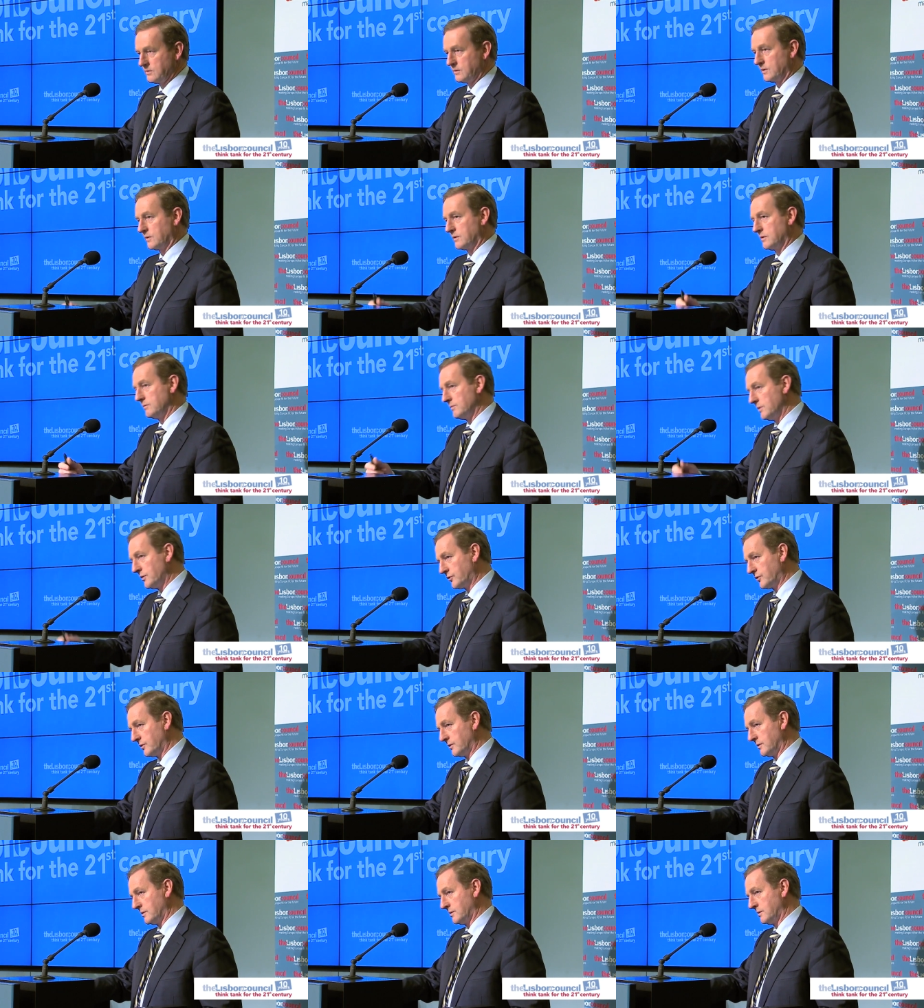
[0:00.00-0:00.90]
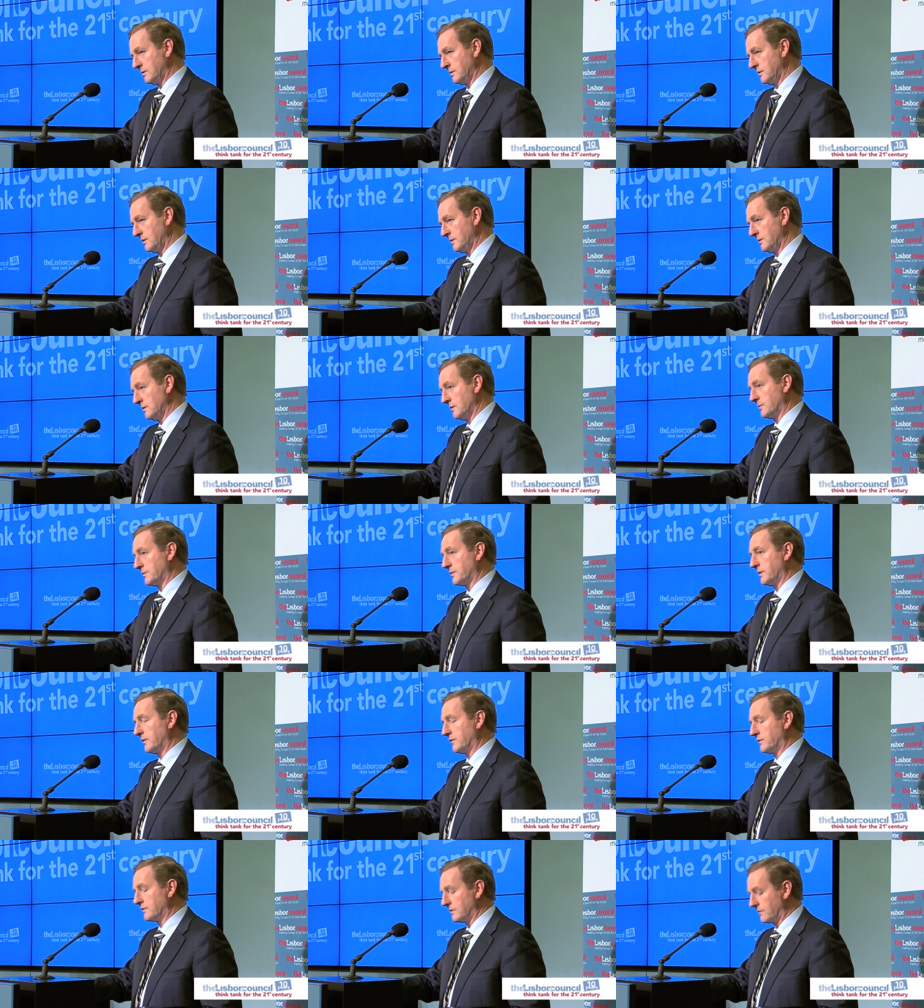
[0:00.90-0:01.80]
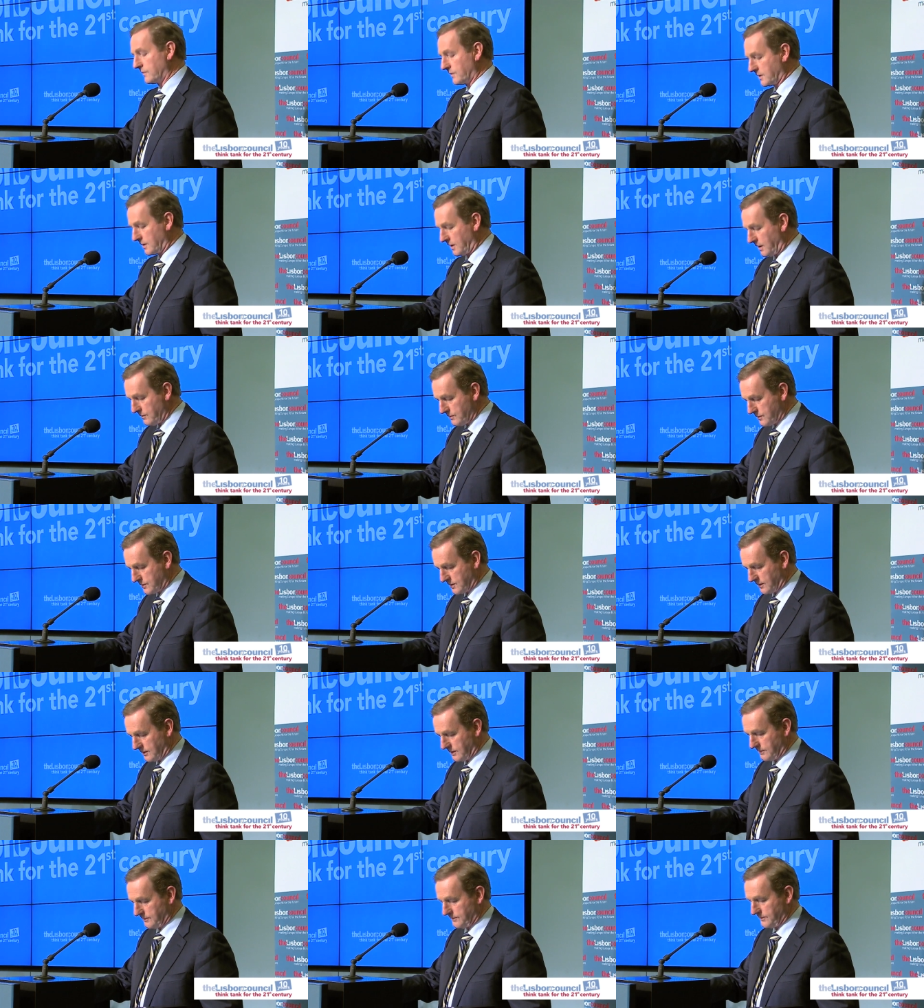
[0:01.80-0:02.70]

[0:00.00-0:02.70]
the Commission, the President of the Council,